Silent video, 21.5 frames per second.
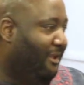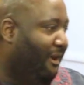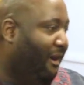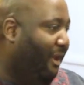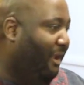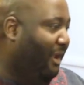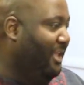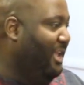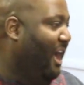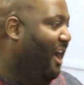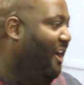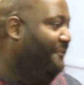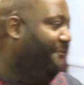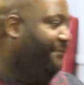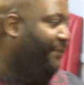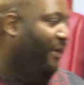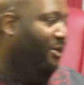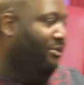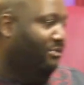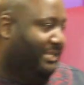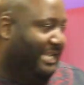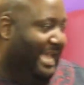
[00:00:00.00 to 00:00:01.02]
All of y'all
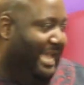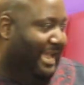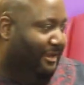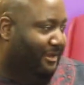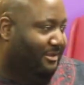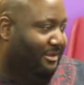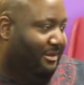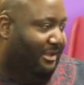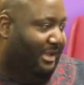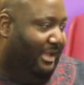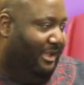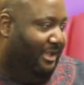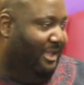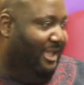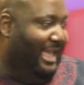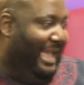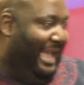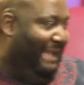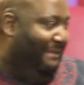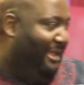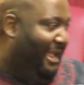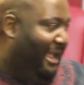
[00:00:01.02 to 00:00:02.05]
folk that,
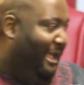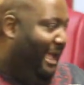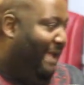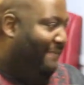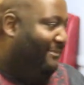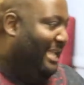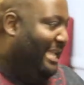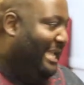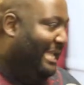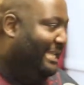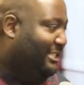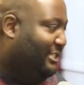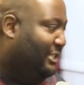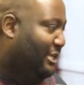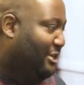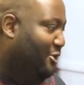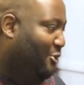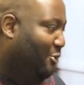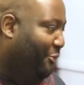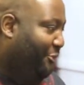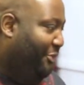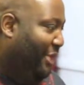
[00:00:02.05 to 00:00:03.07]
it's
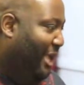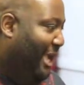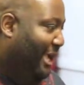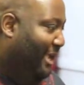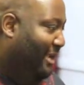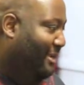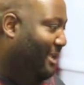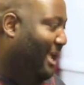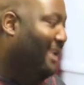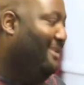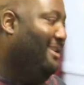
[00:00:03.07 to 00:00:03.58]
a new thing,